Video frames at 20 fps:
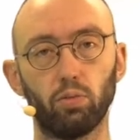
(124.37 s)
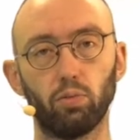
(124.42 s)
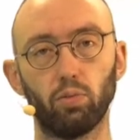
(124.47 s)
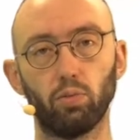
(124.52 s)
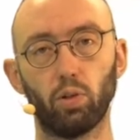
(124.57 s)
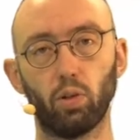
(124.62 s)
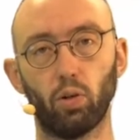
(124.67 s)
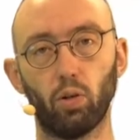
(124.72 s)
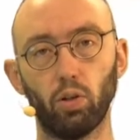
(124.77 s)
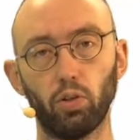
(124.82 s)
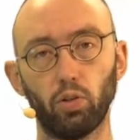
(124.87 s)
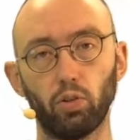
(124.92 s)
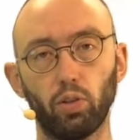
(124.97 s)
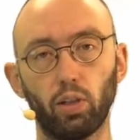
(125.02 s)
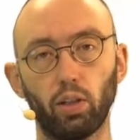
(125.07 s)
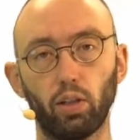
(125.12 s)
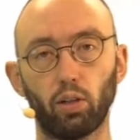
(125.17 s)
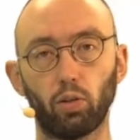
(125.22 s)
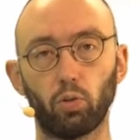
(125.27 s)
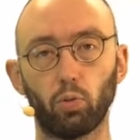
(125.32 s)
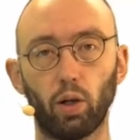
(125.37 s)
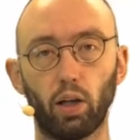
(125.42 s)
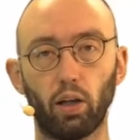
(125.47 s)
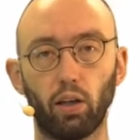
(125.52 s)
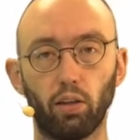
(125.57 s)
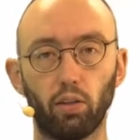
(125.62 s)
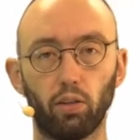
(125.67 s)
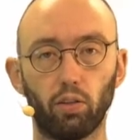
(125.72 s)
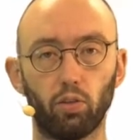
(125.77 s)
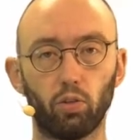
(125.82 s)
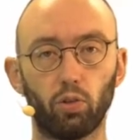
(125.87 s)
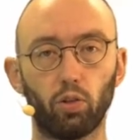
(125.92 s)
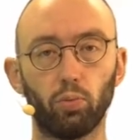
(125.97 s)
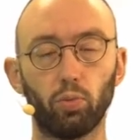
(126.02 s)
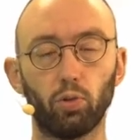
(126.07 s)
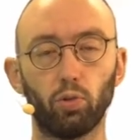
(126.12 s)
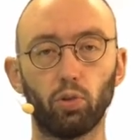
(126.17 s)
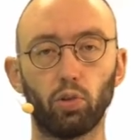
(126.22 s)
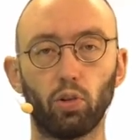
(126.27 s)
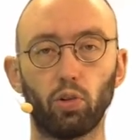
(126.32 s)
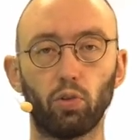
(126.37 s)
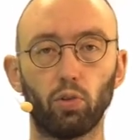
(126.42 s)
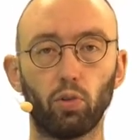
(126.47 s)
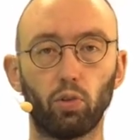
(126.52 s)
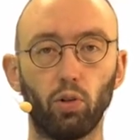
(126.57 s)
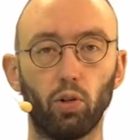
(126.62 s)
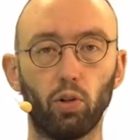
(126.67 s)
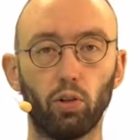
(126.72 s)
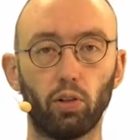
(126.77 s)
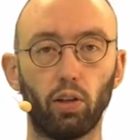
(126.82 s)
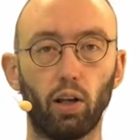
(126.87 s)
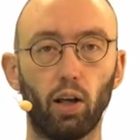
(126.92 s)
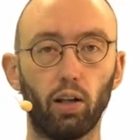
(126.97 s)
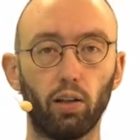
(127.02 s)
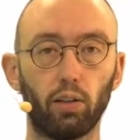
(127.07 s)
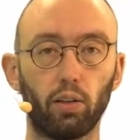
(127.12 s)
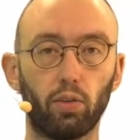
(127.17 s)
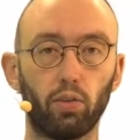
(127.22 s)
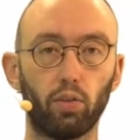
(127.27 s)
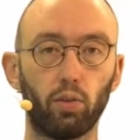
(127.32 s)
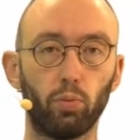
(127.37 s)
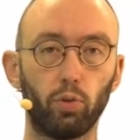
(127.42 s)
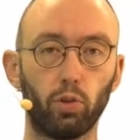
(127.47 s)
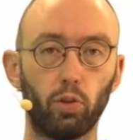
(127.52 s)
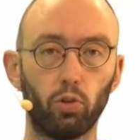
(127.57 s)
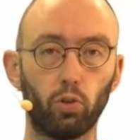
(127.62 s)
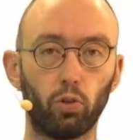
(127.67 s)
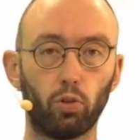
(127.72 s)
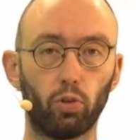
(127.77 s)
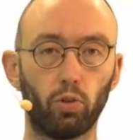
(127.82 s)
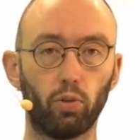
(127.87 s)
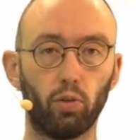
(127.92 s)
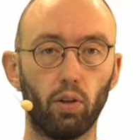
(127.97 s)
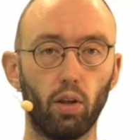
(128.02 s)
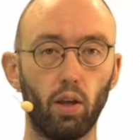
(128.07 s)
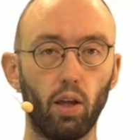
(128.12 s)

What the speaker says: We also needed a way to compute the so-called null distribution.